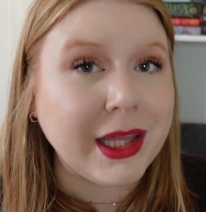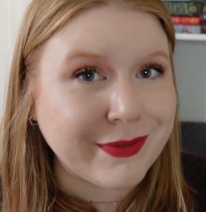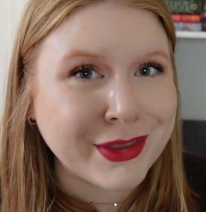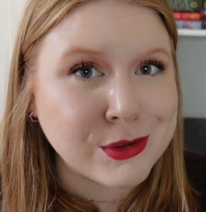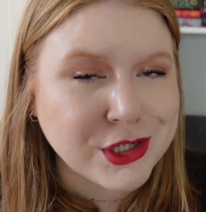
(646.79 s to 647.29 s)

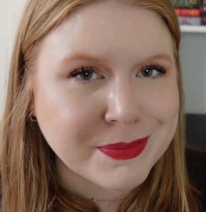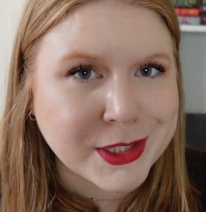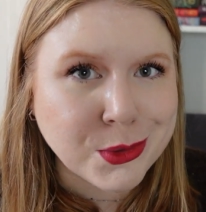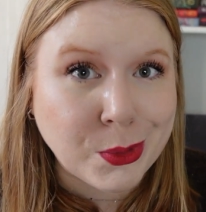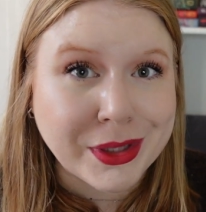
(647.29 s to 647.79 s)
even though she's been
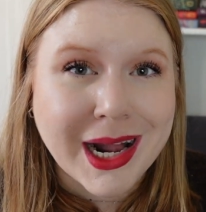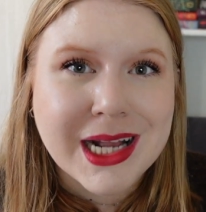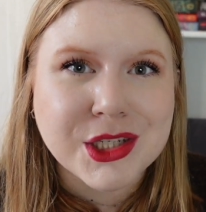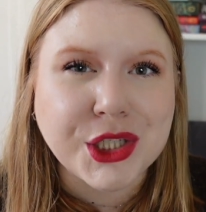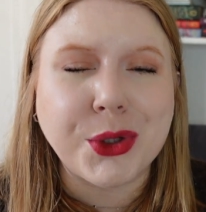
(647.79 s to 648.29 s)
told
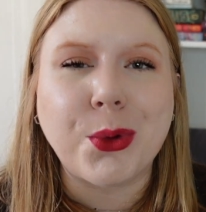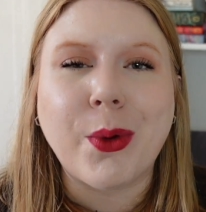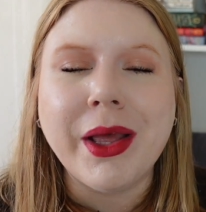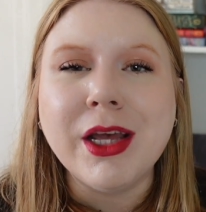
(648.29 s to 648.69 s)
not to,